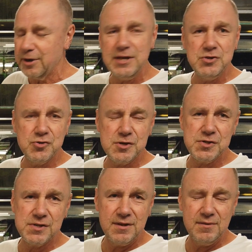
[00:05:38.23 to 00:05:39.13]

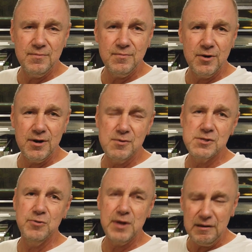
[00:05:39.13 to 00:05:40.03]
interest and what I
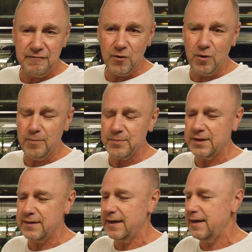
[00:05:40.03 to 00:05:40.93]
was looking for,
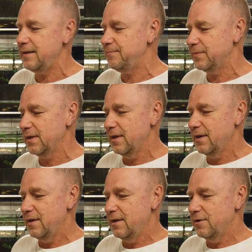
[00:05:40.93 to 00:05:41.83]
and they
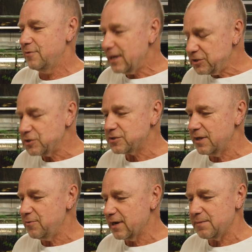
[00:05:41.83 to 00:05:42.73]

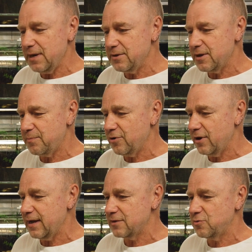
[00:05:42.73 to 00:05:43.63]
graciously recommended a
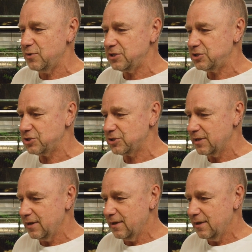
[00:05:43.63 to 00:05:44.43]
product which,